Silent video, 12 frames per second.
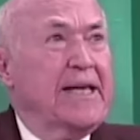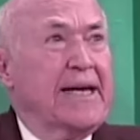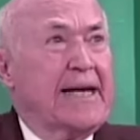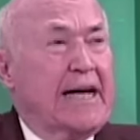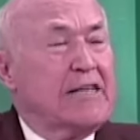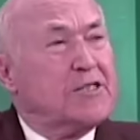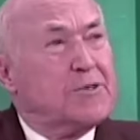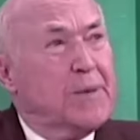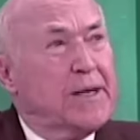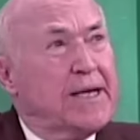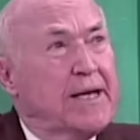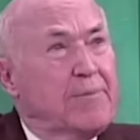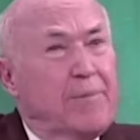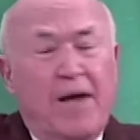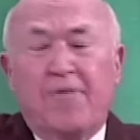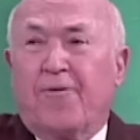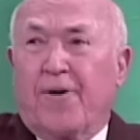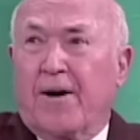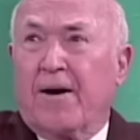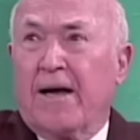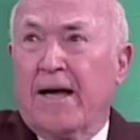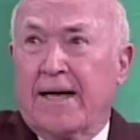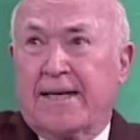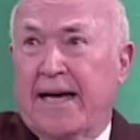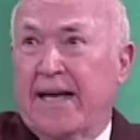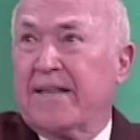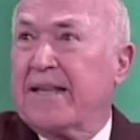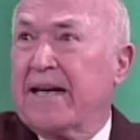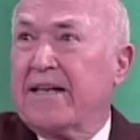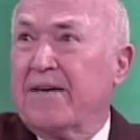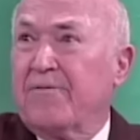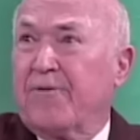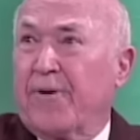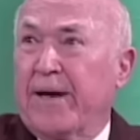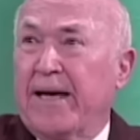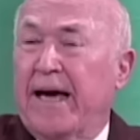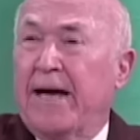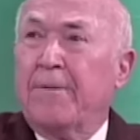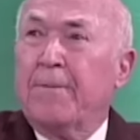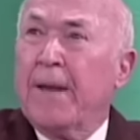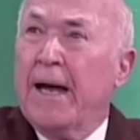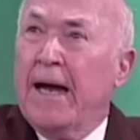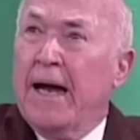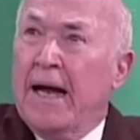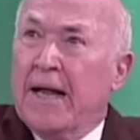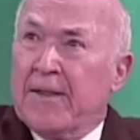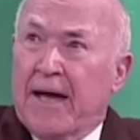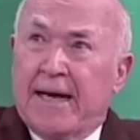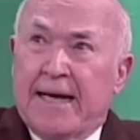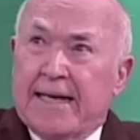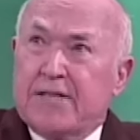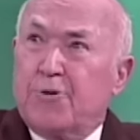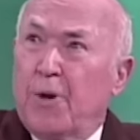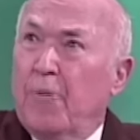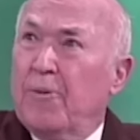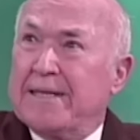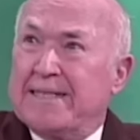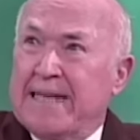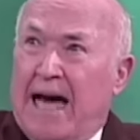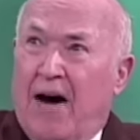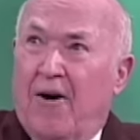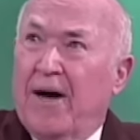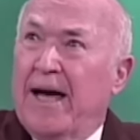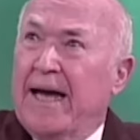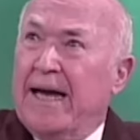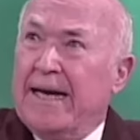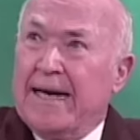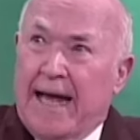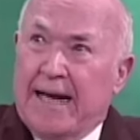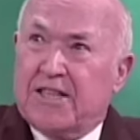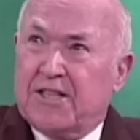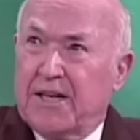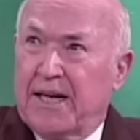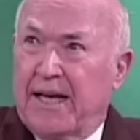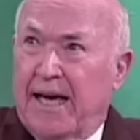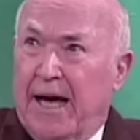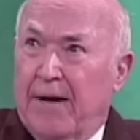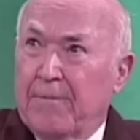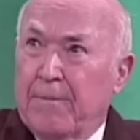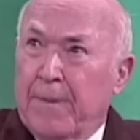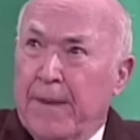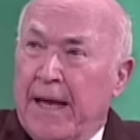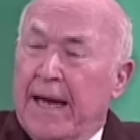the announcement in May 10th, 1948, that Israel was now a nation again,